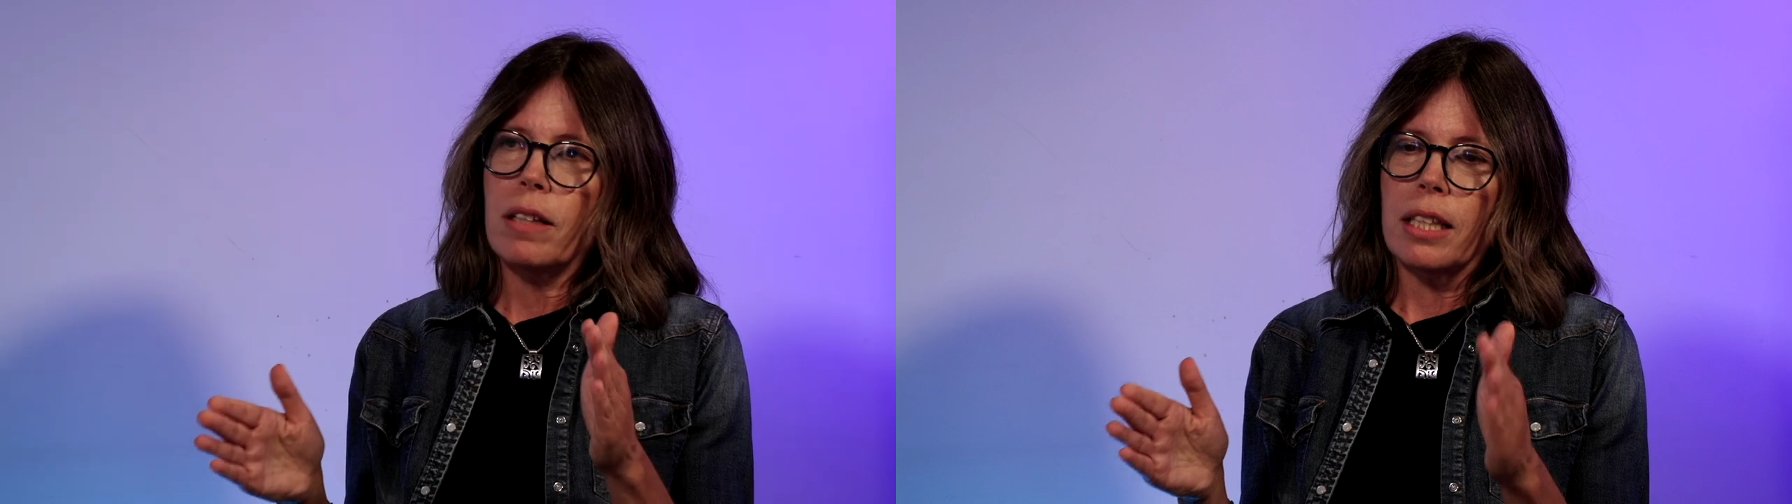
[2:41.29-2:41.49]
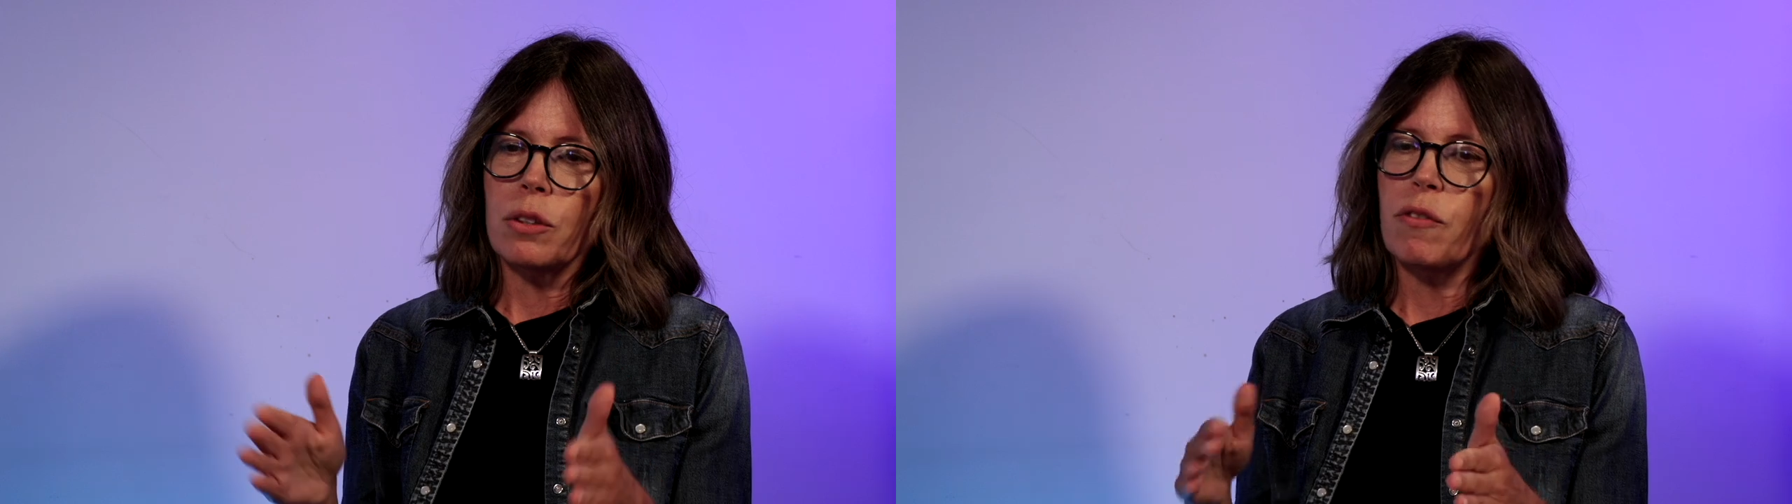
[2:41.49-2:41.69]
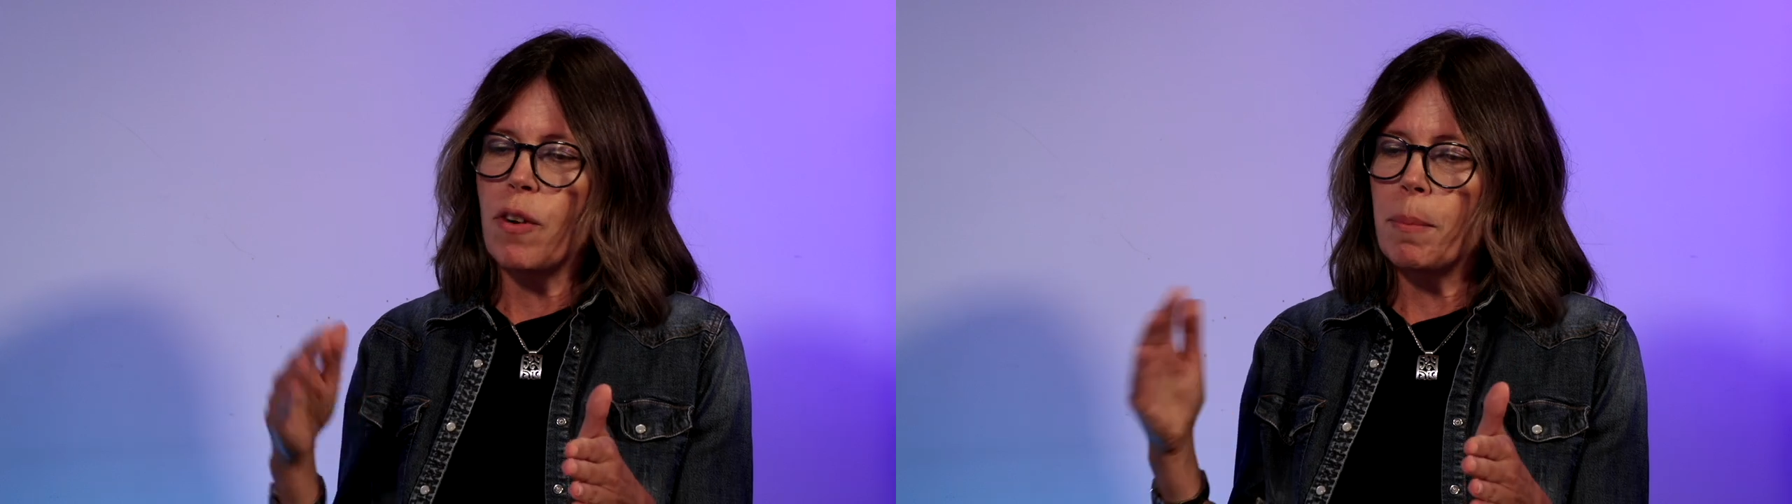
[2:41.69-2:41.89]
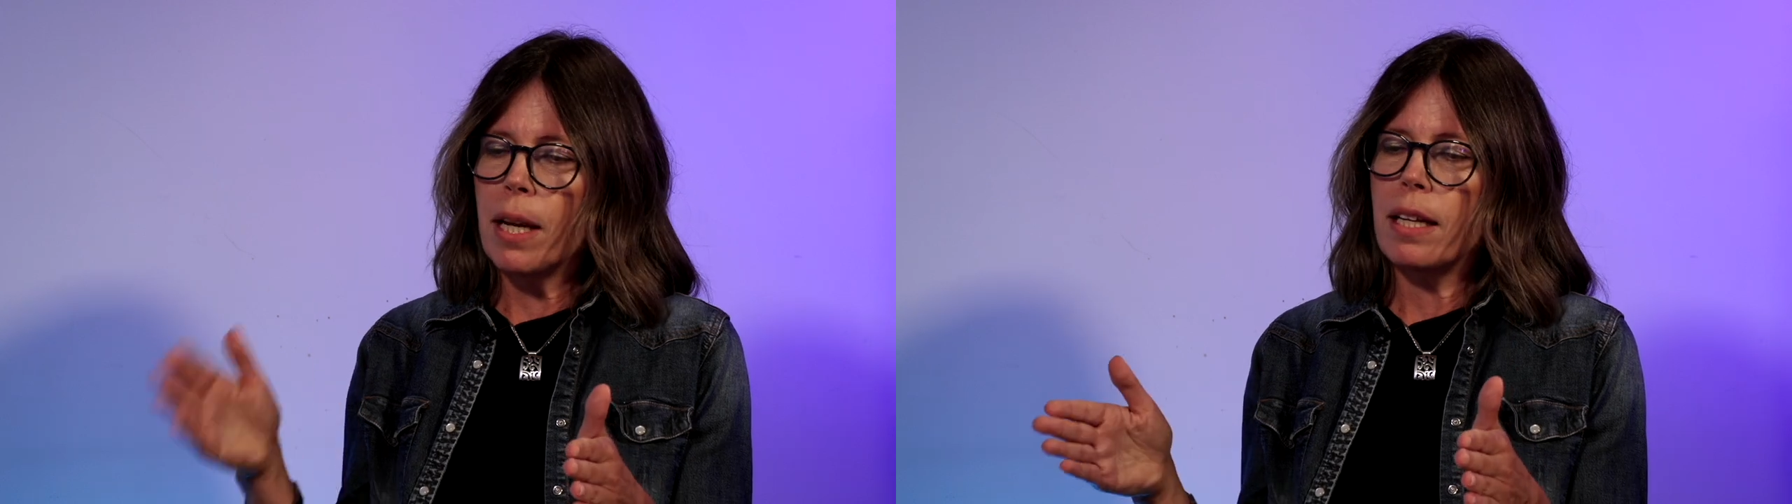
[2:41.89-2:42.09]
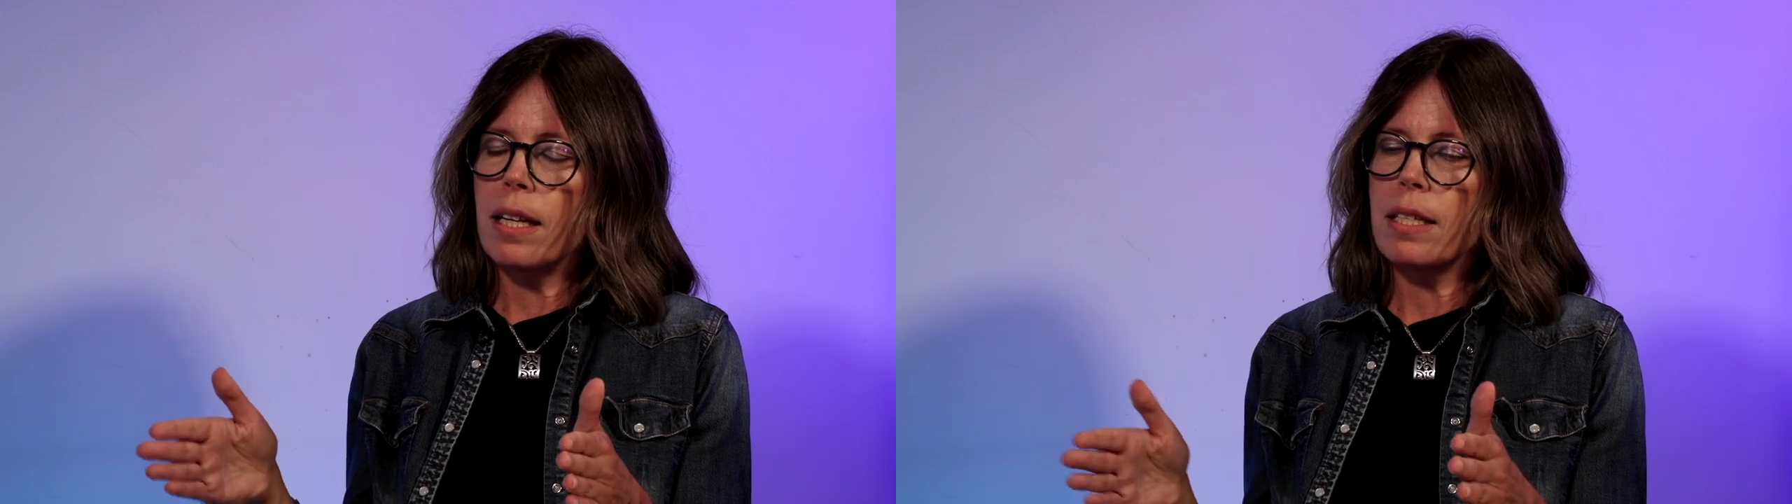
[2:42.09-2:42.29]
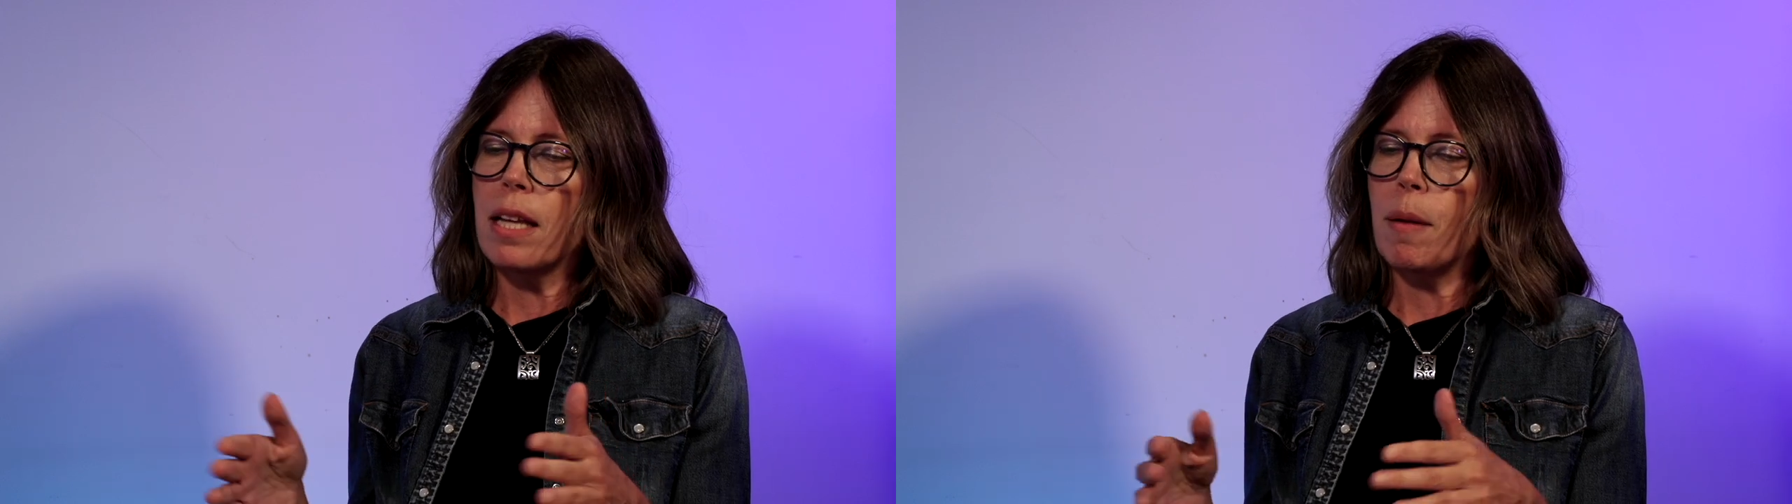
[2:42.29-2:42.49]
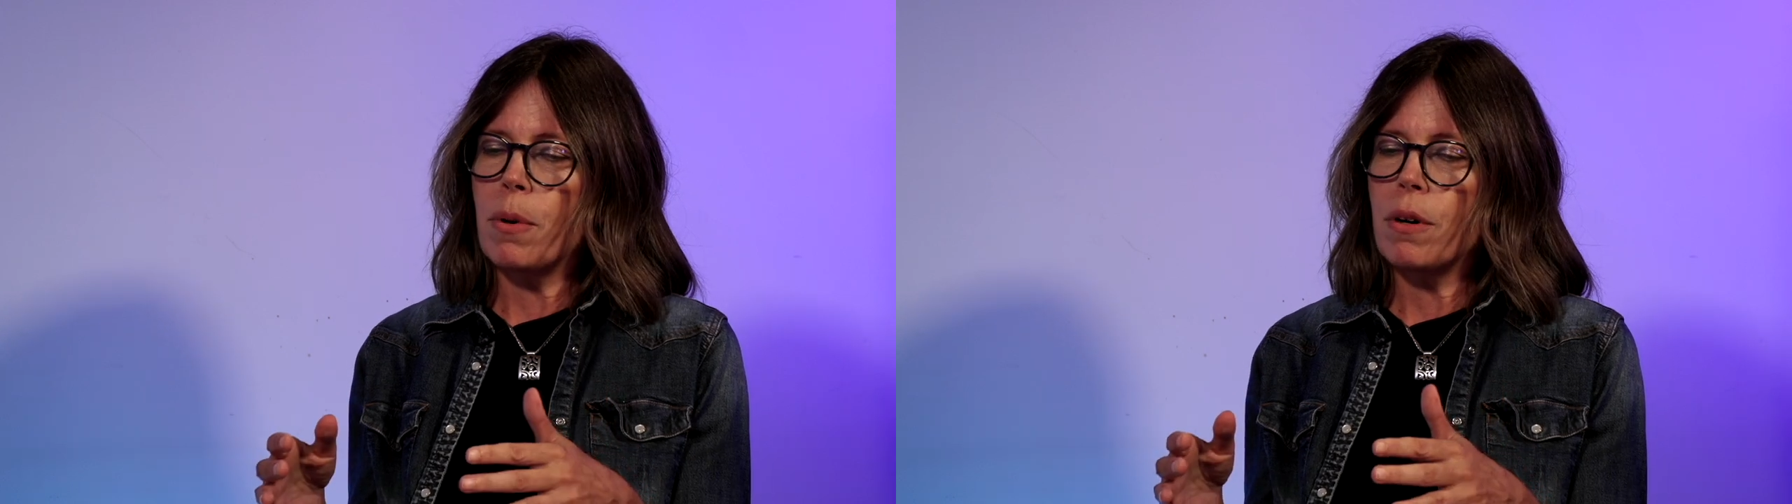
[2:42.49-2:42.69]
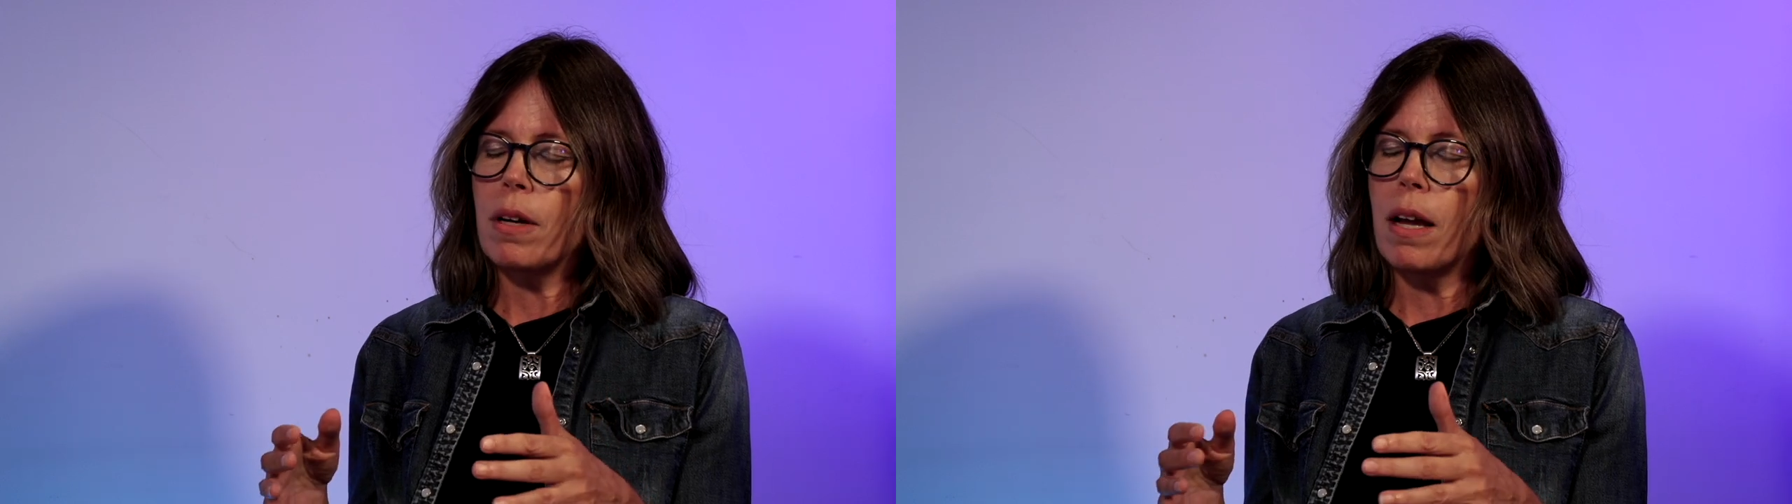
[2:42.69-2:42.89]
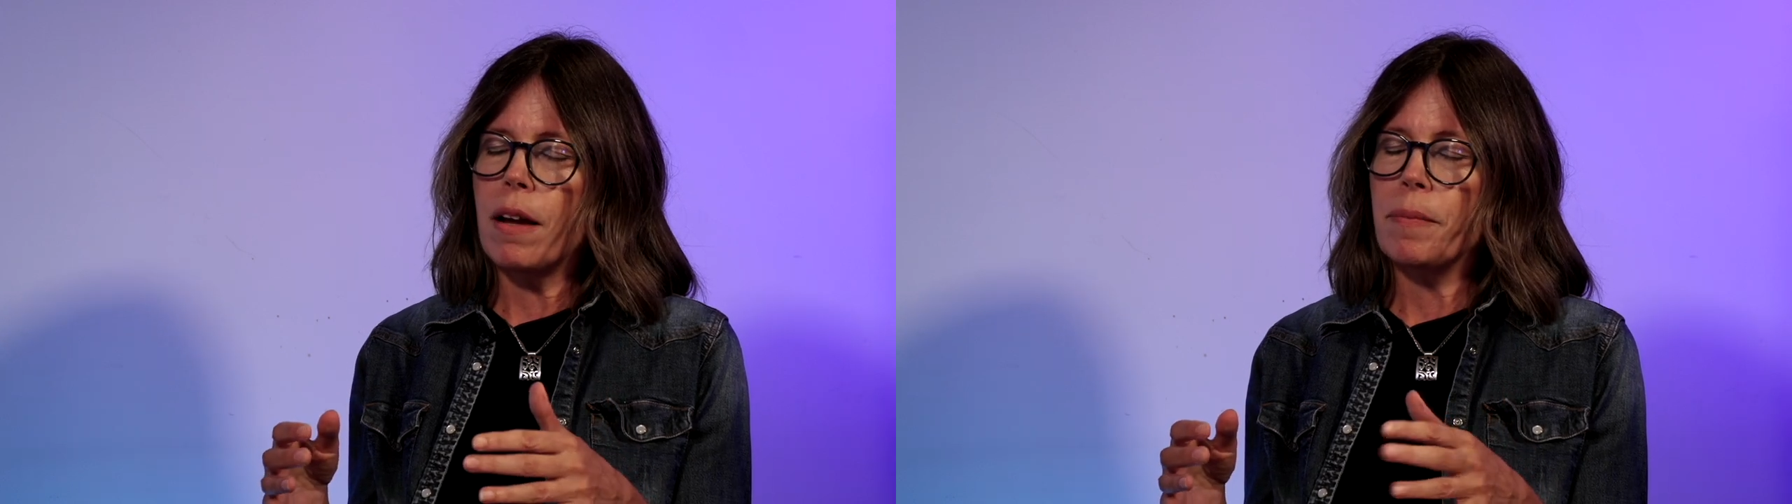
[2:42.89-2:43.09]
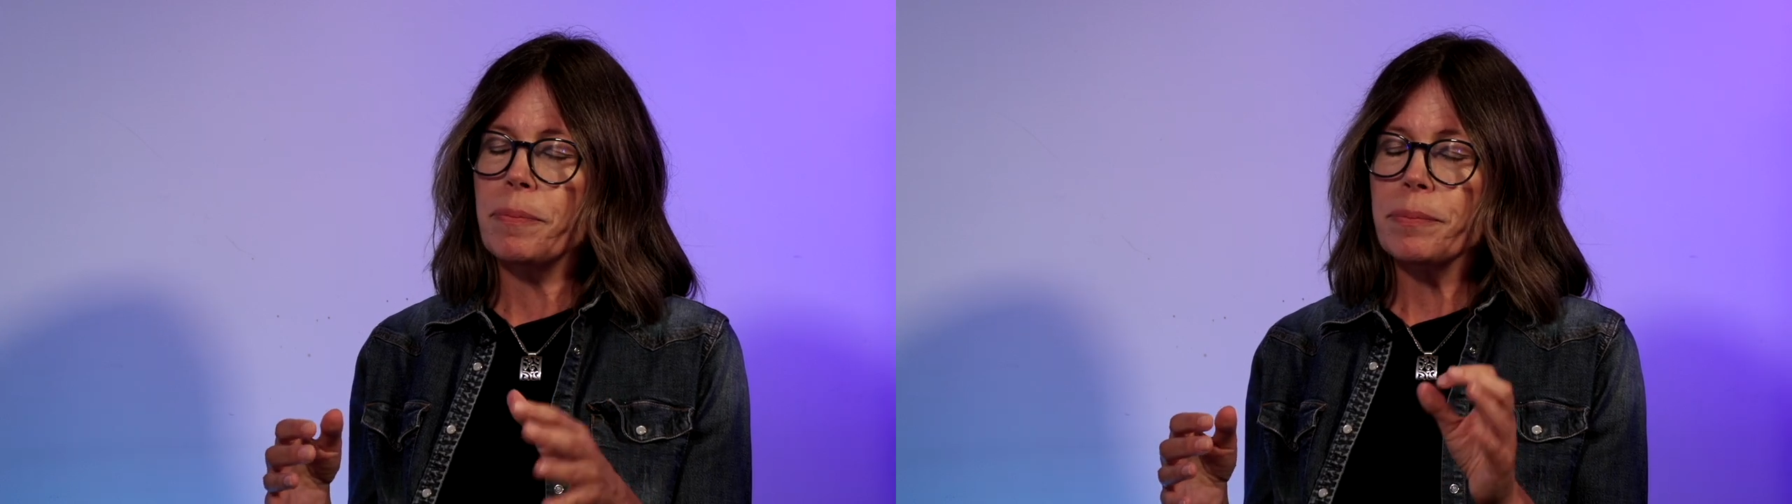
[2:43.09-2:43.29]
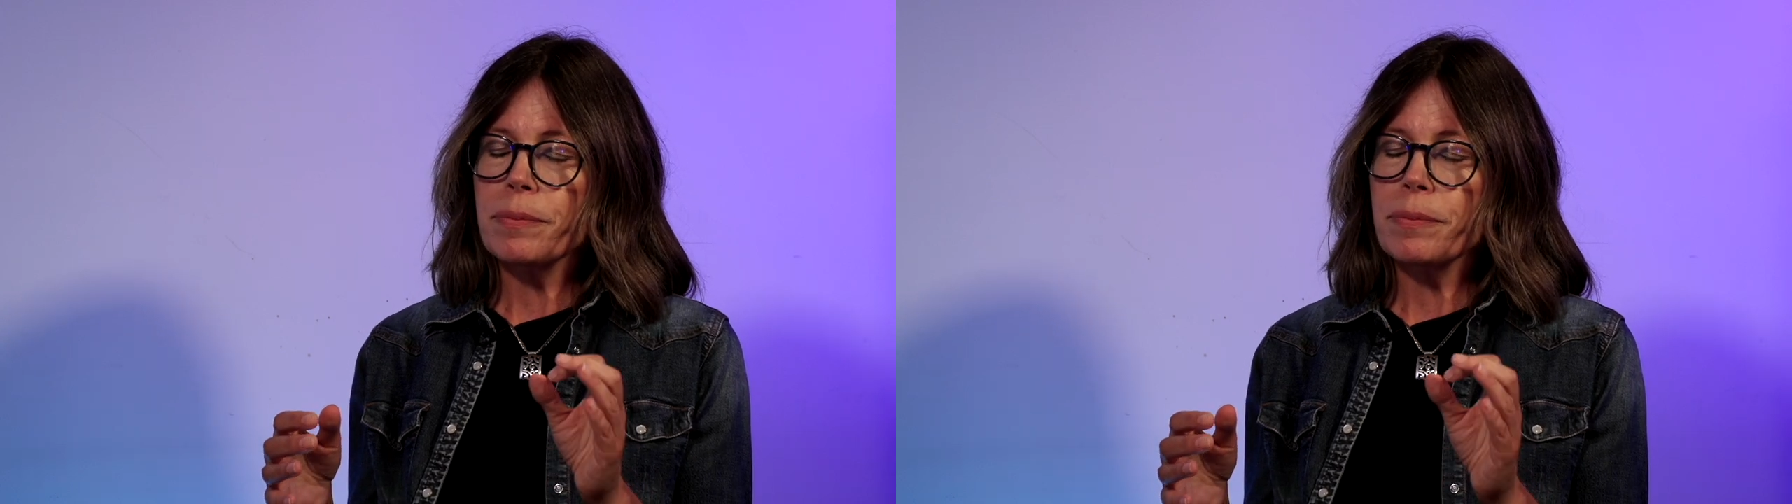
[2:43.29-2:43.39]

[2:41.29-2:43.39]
like so from May to December,